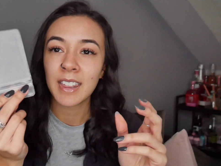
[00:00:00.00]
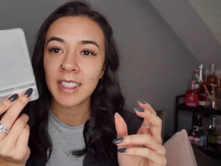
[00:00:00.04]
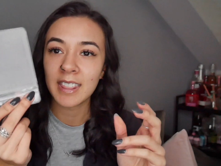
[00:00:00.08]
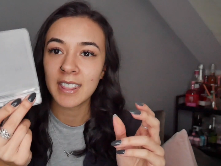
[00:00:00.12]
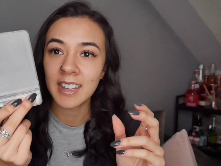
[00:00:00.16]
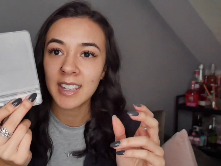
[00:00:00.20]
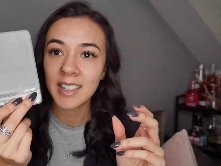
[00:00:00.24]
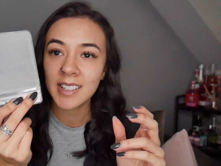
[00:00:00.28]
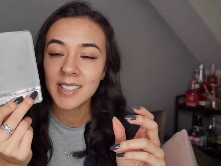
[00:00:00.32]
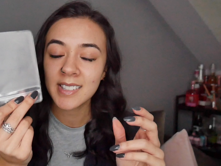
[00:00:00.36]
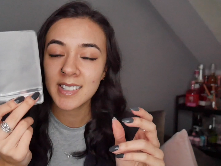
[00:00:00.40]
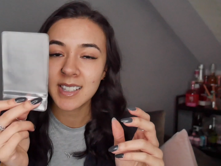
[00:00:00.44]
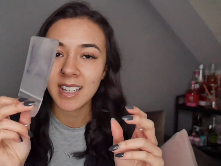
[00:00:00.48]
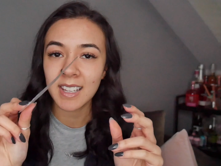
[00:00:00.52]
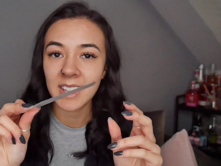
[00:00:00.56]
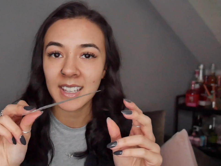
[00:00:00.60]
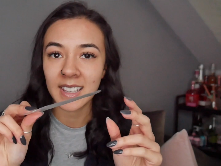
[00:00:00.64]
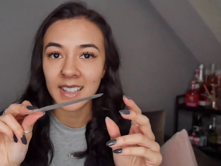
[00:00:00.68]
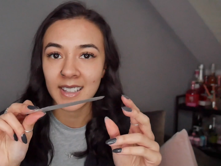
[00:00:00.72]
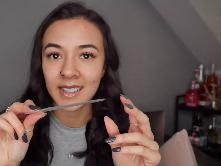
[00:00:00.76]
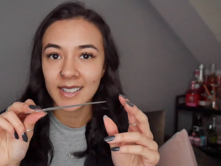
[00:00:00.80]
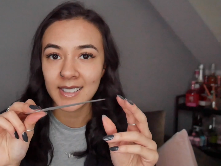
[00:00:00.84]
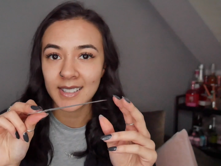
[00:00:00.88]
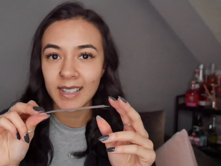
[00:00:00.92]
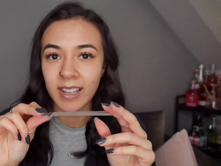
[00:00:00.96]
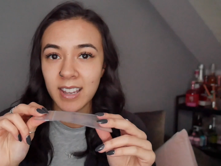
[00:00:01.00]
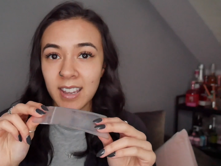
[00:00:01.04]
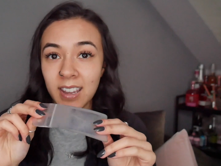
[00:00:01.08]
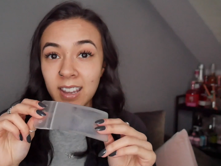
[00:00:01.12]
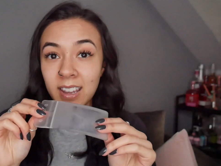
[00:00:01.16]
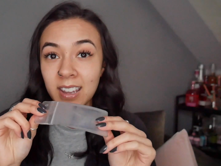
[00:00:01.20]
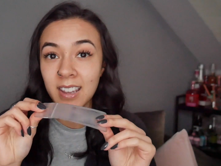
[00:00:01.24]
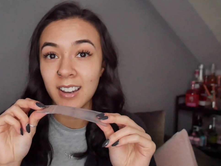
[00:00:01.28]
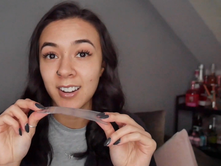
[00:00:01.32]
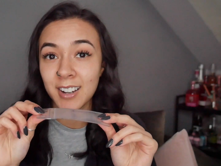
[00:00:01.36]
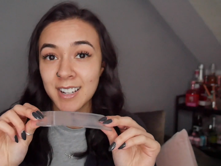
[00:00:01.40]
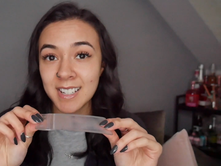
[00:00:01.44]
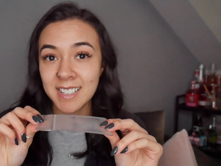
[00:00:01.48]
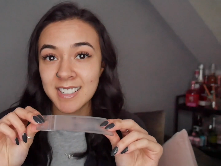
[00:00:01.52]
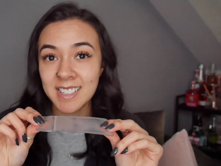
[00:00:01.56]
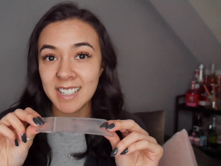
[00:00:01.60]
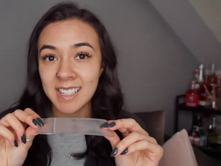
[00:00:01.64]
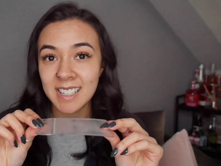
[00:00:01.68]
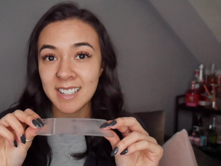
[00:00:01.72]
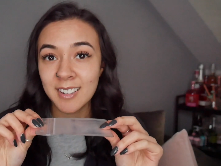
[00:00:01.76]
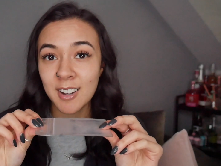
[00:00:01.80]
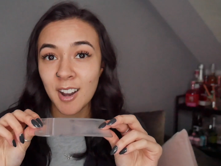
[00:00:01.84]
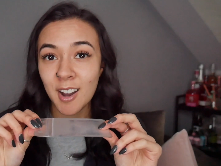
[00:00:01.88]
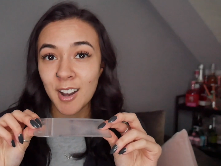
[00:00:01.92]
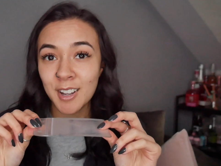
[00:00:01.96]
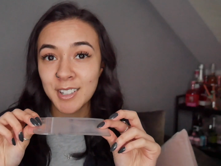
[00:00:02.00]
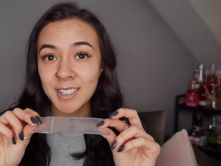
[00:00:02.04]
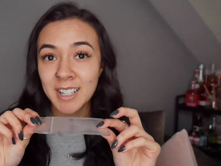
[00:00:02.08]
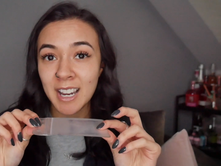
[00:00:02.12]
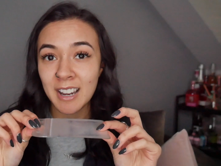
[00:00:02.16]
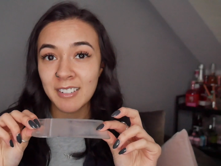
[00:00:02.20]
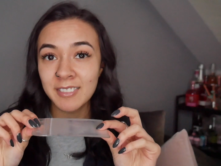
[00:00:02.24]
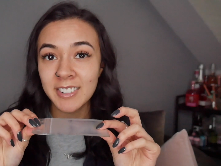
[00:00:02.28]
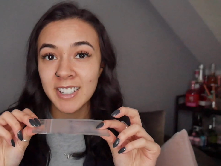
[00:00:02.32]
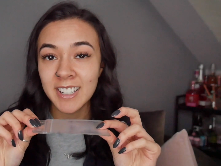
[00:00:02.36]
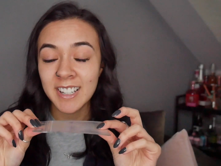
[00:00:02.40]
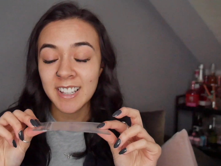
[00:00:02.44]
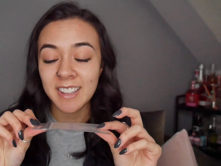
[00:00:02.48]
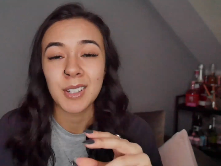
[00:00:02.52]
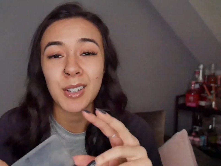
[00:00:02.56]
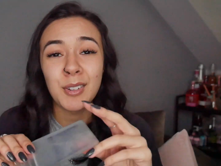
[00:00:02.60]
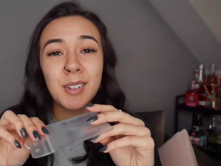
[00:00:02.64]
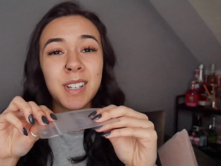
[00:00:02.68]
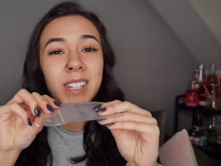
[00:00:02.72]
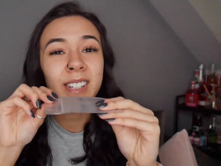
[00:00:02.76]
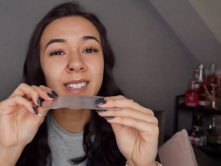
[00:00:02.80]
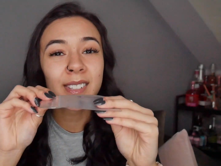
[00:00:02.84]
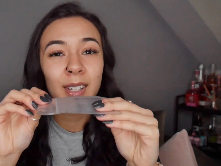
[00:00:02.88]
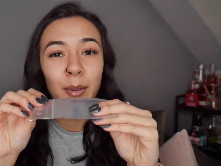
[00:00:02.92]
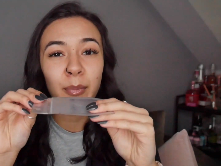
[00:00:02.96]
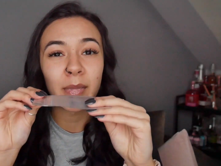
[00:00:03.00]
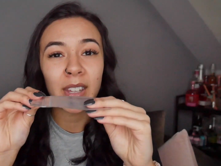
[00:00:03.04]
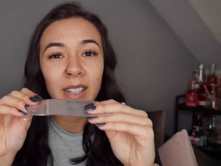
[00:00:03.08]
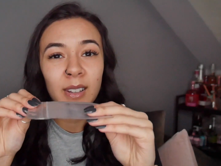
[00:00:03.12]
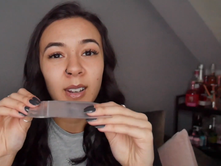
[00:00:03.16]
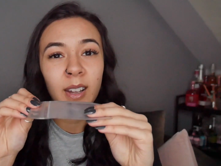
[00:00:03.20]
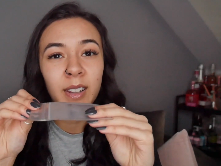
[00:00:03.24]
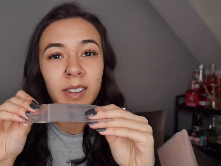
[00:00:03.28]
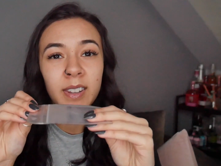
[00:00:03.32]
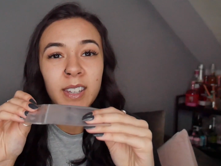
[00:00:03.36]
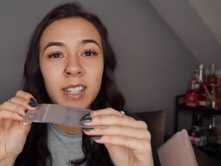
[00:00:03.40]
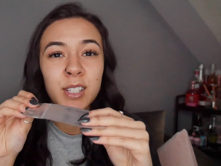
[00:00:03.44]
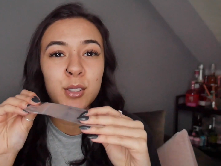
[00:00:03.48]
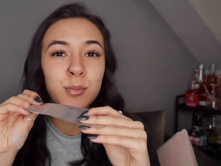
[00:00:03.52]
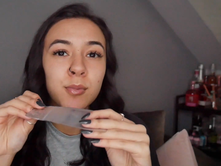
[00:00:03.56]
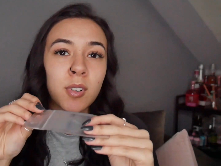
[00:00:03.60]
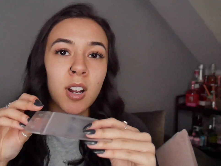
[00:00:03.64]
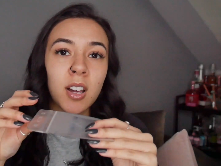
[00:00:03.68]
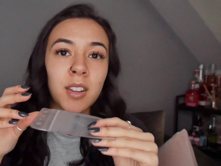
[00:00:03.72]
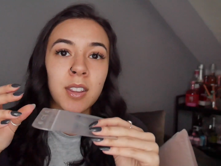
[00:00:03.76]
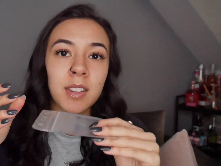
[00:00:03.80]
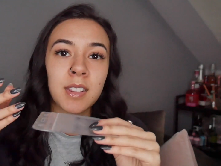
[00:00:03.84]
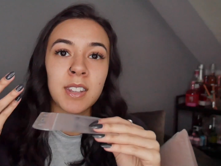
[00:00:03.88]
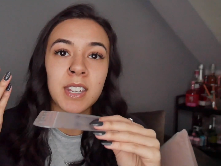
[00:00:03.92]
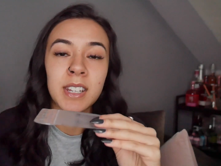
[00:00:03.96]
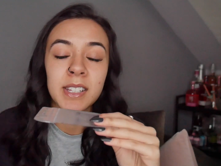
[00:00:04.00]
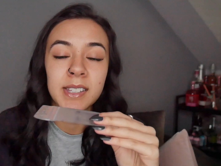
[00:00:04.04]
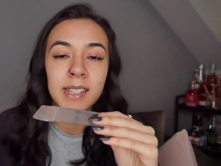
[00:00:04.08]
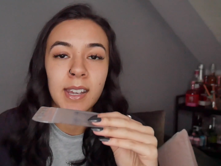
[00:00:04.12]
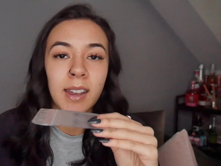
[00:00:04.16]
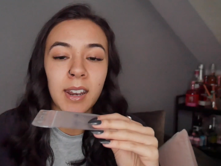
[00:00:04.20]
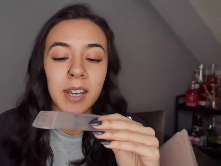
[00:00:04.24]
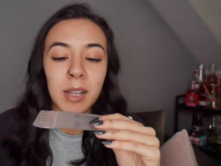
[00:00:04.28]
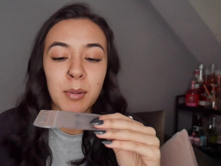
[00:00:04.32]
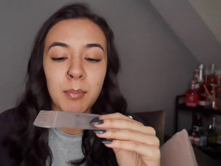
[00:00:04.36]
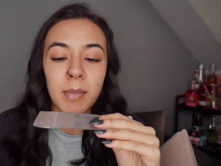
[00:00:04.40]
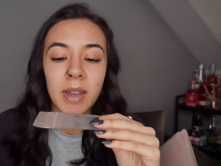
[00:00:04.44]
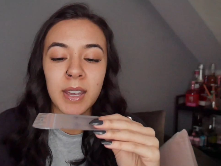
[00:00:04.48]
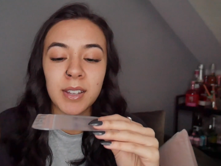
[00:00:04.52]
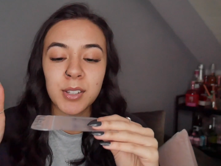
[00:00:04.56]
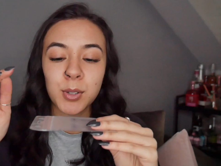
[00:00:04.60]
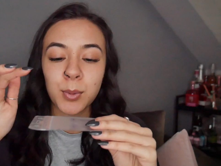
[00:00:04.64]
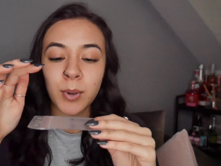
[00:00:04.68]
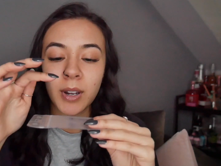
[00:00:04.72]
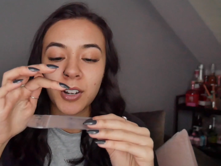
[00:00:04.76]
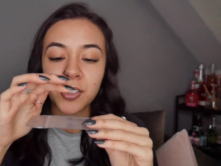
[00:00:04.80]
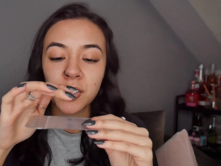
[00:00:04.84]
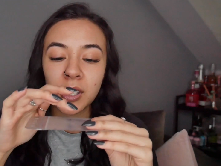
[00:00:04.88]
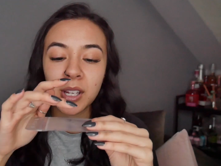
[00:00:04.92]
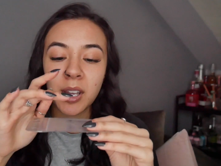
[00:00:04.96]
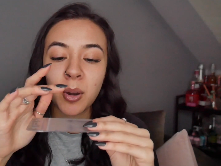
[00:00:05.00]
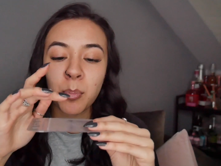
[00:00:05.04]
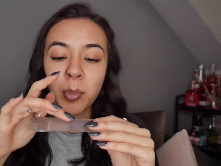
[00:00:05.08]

This is a ID card cover. You need something like this rather than a tanning mitt to actually